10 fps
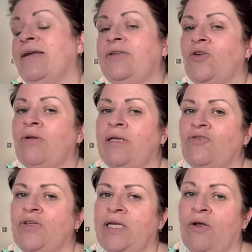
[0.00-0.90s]
Not
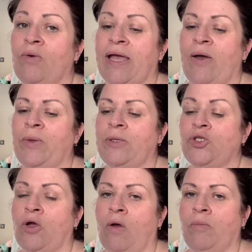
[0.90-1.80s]
literally an old cow in the
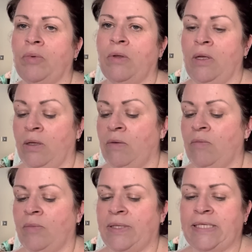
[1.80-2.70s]
shop,
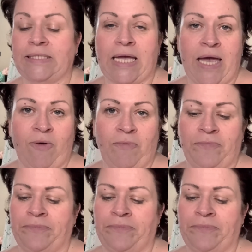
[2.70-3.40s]
but this cow